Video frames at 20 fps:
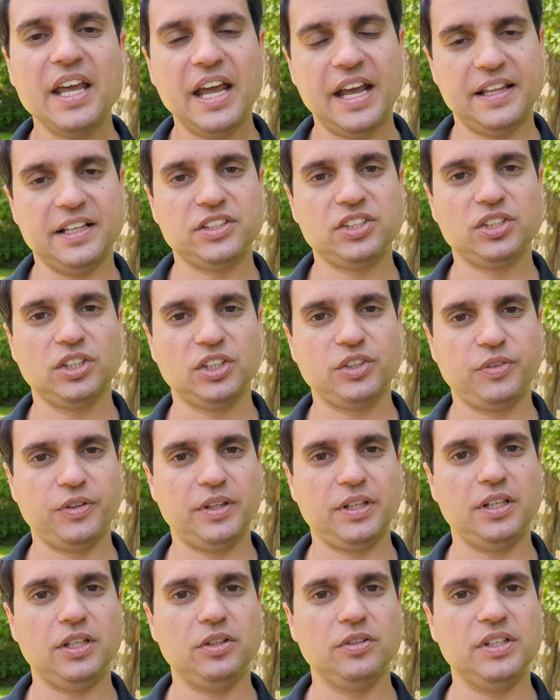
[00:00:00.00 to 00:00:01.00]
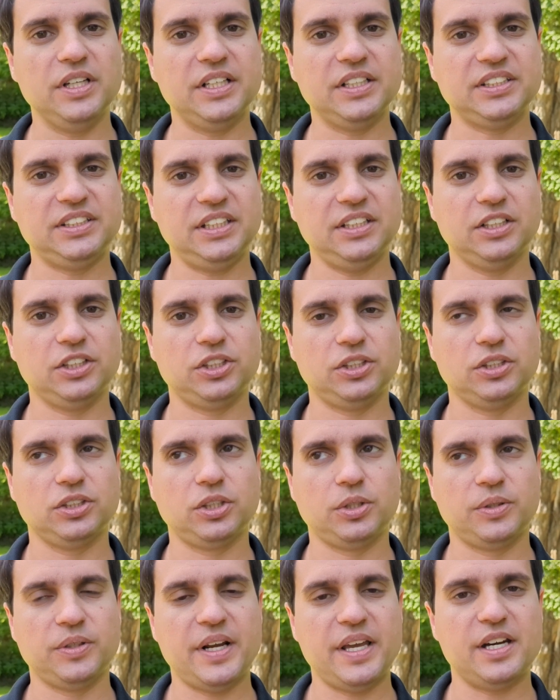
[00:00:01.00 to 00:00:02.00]
and then search for the unique signatures
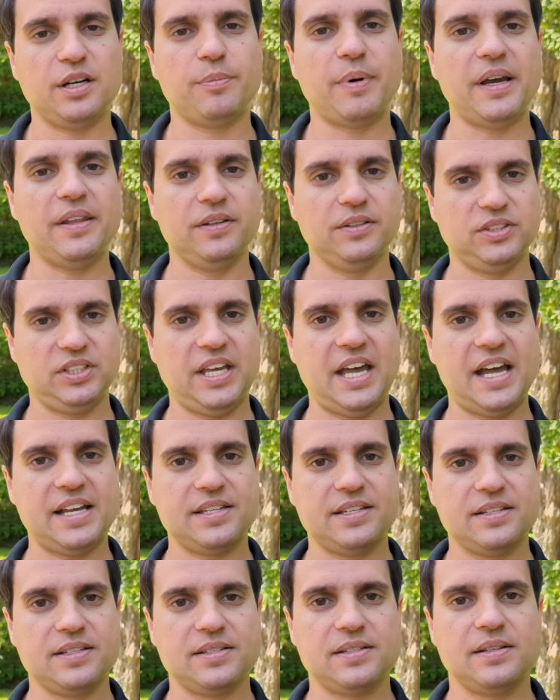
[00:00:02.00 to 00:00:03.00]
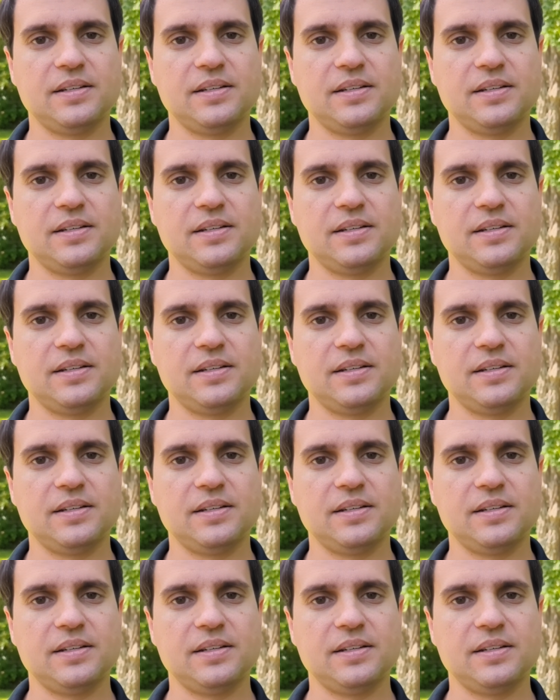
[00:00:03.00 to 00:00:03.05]
created by those gases.